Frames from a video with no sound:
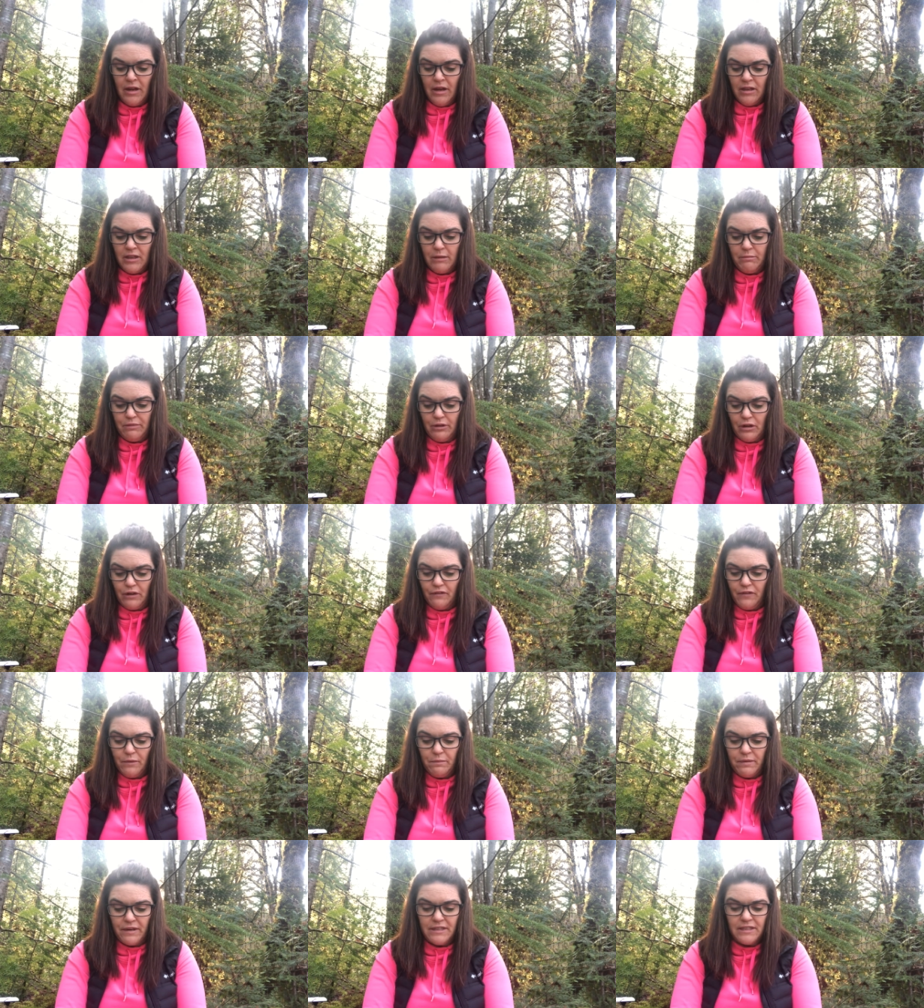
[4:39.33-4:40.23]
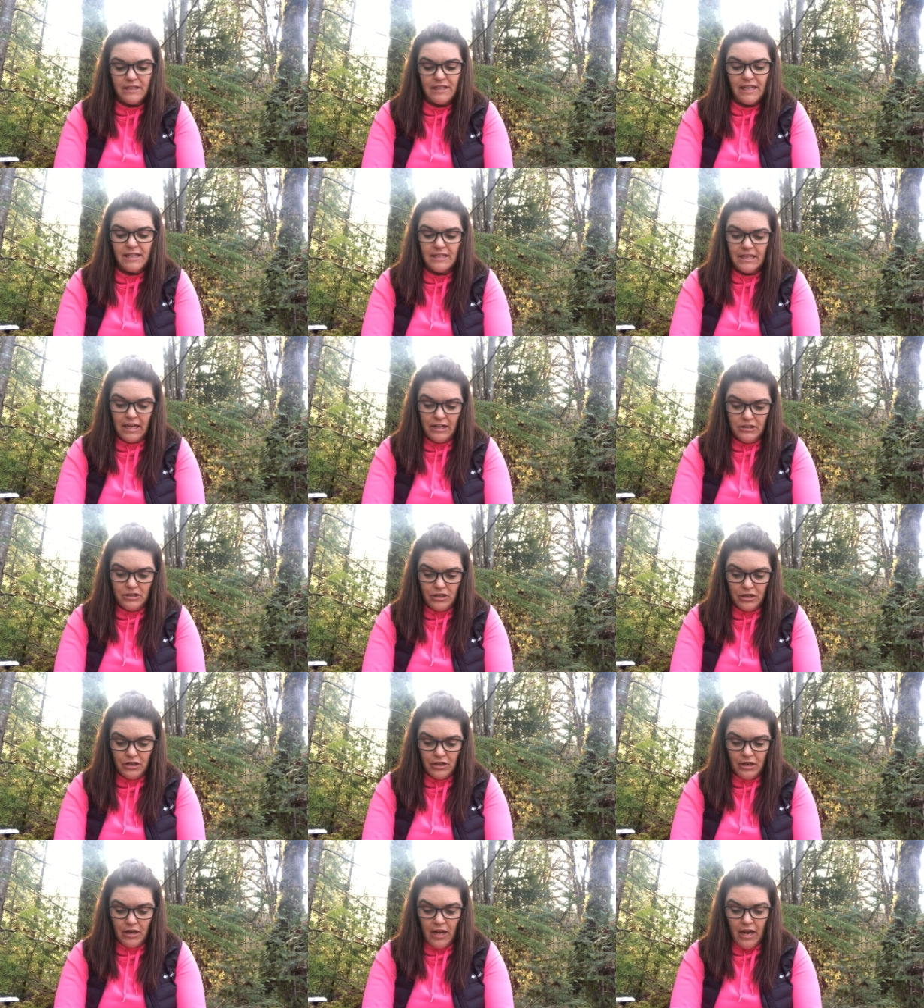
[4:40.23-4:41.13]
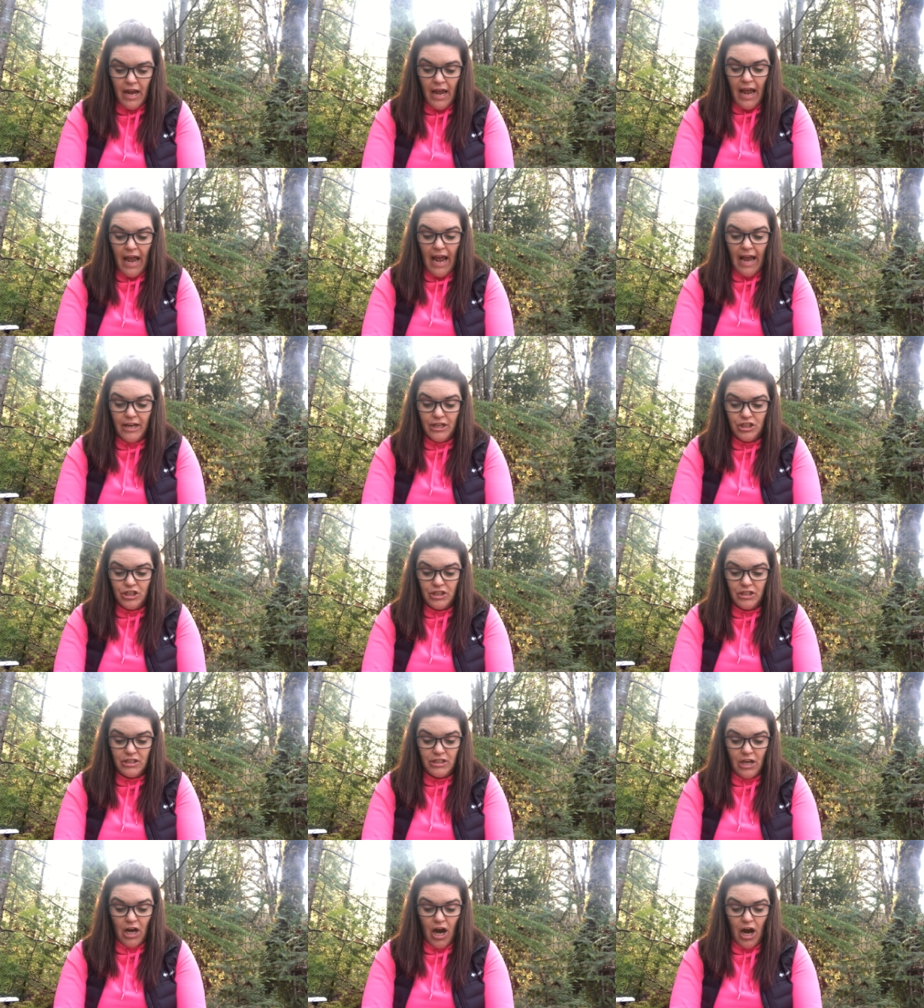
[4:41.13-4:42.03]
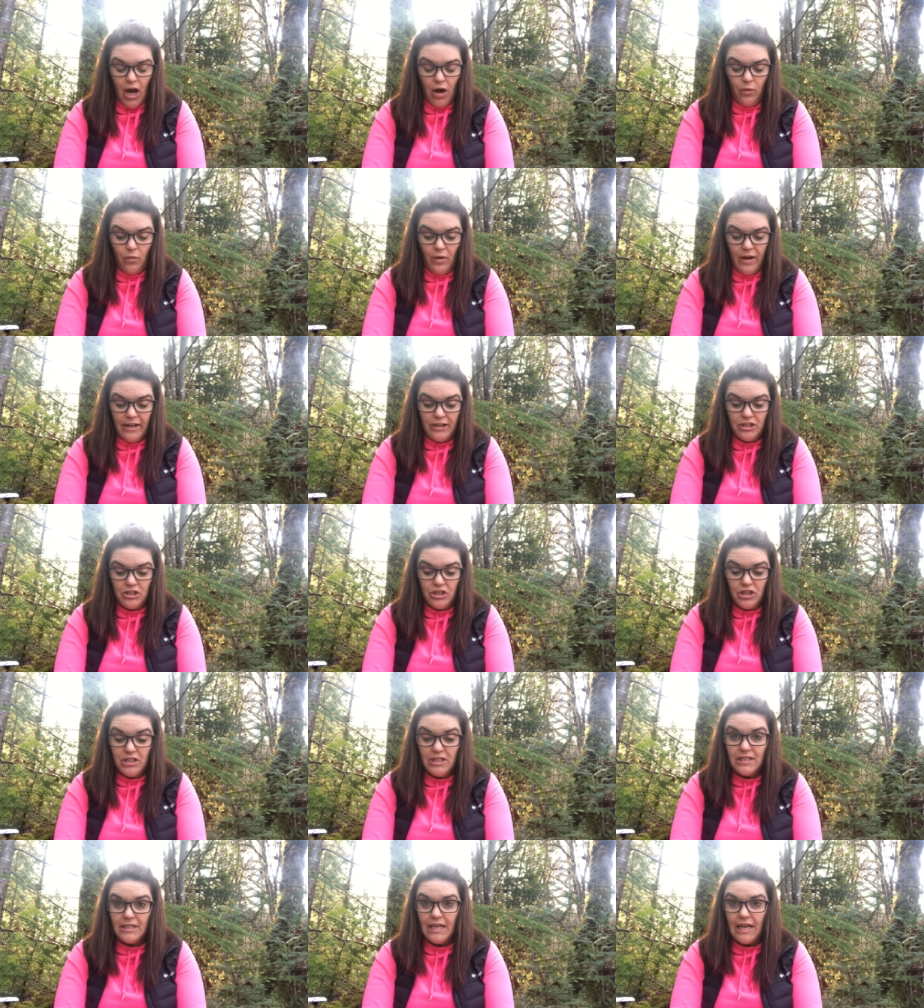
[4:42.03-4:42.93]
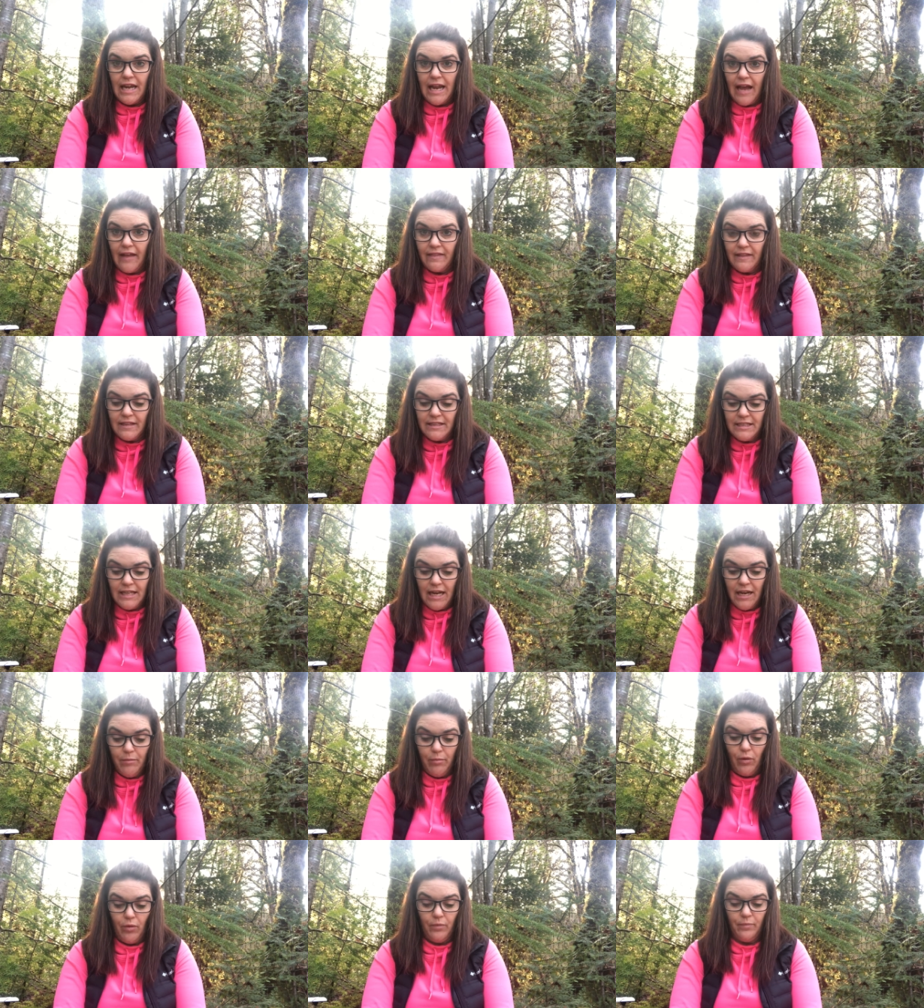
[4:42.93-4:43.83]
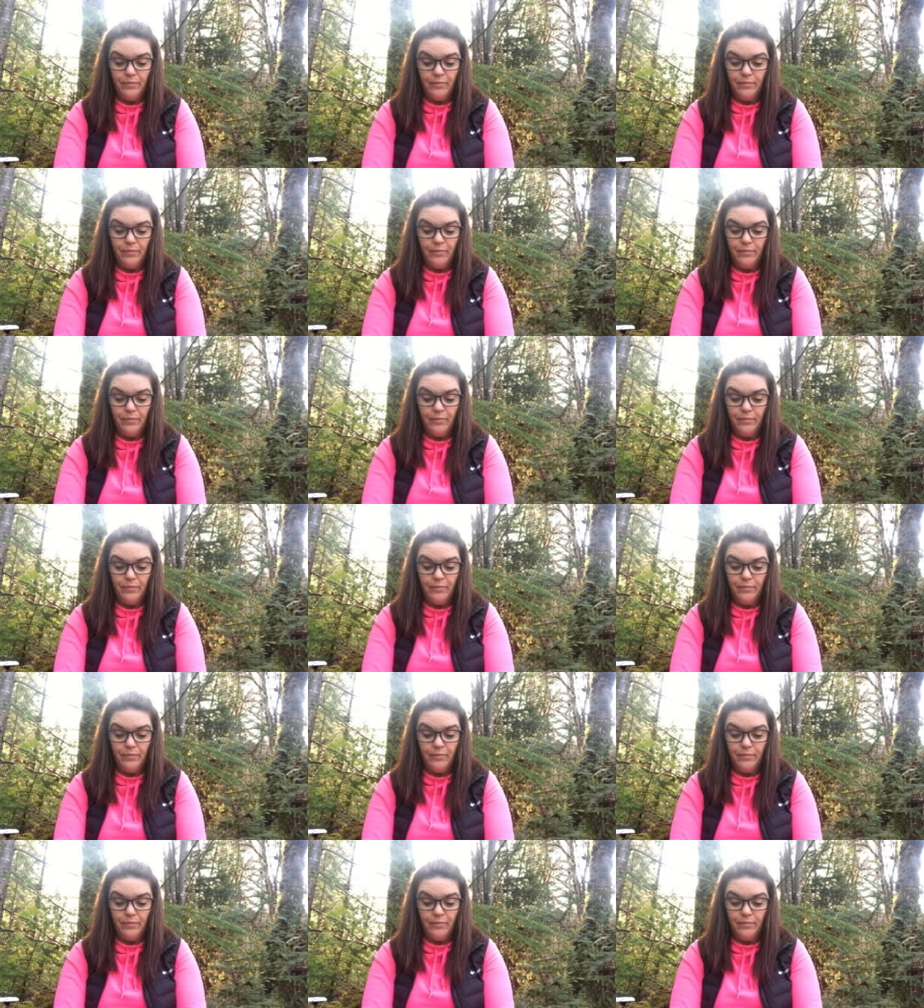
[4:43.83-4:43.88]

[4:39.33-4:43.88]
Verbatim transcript: The beautiful princess entered, and she saw a witch sitting at the table,